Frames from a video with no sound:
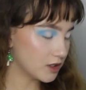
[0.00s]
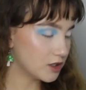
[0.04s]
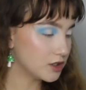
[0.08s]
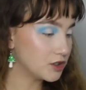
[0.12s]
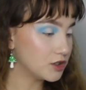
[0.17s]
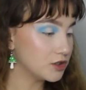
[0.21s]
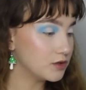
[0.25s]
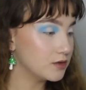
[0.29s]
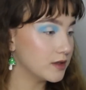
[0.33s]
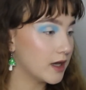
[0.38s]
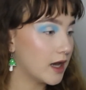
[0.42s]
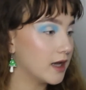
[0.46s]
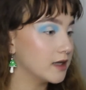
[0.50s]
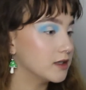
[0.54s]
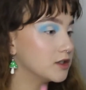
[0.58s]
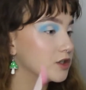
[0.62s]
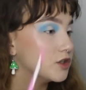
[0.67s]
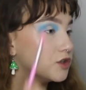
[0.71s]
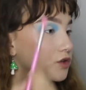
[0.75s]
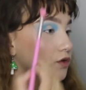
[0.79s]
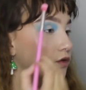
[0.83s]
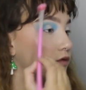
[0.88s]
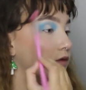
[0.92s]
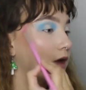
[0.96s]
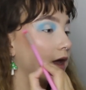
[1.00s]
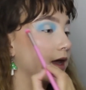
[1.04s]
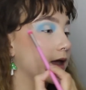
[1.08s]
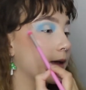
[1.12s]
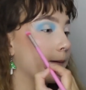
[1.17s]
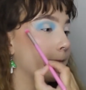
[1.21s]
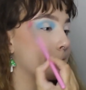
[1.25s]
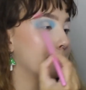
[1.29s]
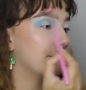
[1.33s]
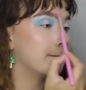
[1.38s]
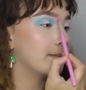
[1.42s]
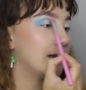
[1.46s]
going to do that to sort of like
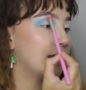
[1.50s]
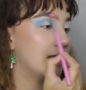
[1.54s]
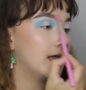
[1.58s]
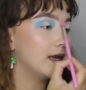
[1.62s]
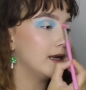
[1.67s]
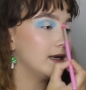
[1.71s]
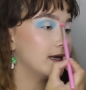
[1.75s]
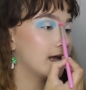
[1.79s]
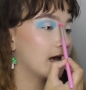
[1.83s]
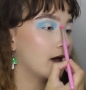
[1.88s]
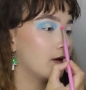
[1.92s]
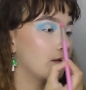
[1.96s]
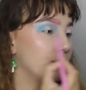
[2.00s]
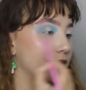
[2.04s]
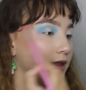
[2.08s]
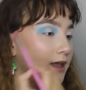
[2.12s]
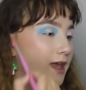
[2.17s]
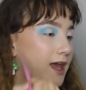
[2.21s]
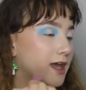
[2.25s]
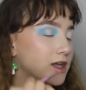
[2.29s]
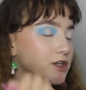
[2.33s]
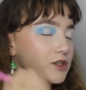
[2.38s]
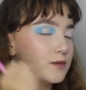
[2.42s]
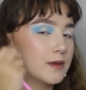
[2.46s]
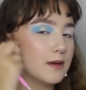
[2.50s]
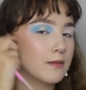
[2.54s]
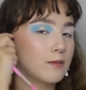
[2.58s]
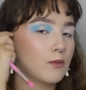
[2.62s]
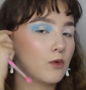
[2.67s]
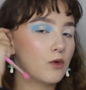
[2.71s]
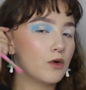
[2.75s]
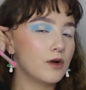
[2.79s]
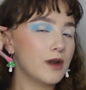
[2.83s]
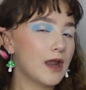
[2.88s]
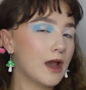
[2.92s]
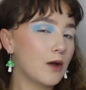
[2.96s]
blend out the edge a bit
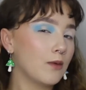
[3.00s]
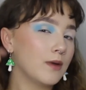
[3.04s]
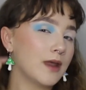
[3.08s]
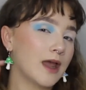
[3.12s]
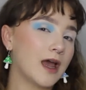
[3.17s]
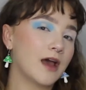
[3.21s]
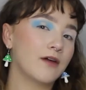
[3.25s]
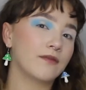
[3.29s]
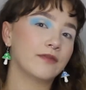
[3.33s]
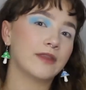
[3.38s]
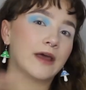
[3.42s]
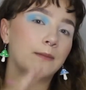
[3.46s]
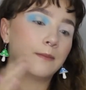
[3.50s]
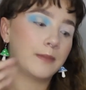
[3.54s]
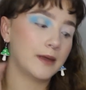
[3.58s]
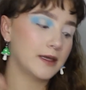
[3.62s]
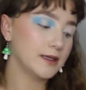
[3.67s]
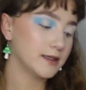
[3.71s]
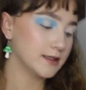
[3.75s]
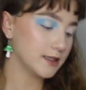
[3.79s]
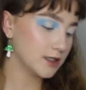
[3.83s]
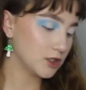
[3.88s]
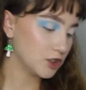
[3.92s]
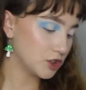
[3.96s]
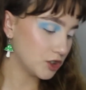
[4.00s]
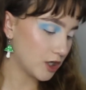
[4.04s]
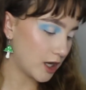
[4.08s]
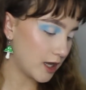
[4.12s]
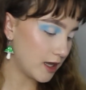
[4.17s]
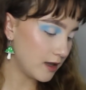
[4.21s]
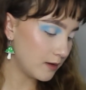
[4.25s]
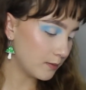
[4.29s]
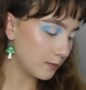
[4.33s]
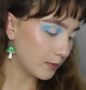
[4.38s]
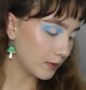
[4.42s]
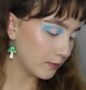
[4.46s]
more now we have that basic
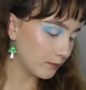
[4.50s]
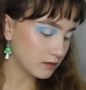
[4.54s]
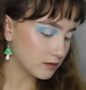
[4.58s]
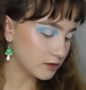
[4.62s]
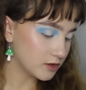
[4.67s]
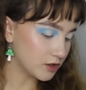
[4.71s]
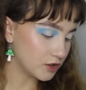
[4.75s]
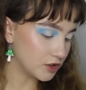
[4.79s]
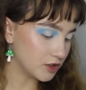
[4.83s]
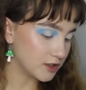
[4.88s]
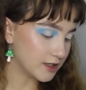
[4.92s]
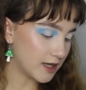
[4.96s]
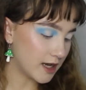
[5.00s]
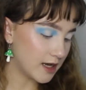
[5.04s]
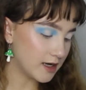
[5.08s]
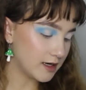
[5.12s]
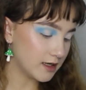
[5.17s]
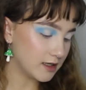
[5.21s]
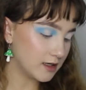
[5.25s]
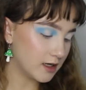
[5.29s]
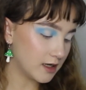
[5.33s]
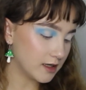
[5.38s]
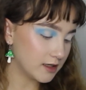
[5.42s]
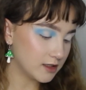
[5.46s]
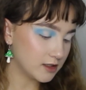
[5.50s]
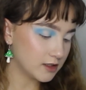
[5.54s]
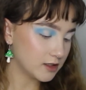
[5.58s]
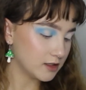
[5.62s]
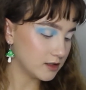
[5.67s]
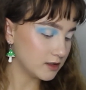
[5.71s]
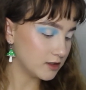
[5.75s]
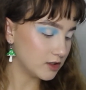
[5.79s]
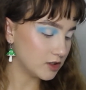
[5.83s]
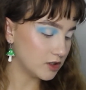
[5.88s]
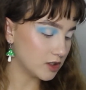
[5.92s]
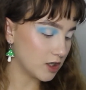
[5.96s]
shape. So just adding like
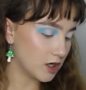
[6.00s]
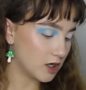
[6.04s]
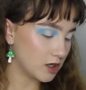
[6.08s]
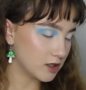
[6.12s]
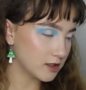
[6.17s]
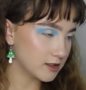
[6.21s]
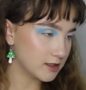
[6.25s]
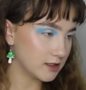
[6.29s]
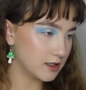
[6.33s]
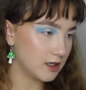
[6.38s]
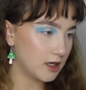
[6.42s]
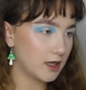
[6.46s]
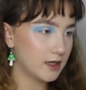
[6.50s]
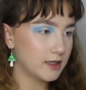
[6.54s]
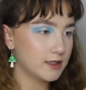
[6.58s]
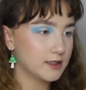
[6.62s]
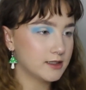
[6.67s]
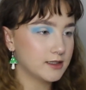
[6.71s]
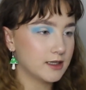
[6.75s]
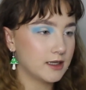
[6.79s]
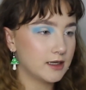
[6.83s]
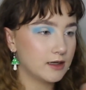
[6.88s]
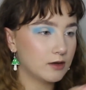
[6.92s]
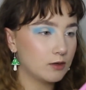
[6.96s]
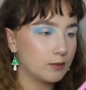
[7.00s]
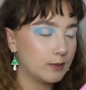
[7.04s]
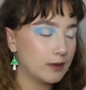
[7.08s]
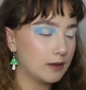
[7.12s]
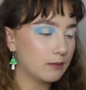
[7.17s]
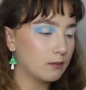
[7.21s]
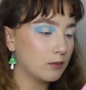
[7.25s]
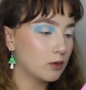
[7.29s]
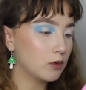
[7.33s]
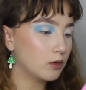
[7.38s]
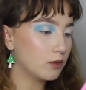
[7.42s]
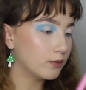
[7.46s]
darks and lights a little
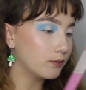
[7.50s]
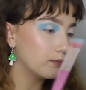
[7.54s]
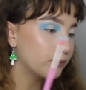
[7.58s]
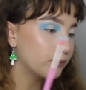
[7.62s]
bit more.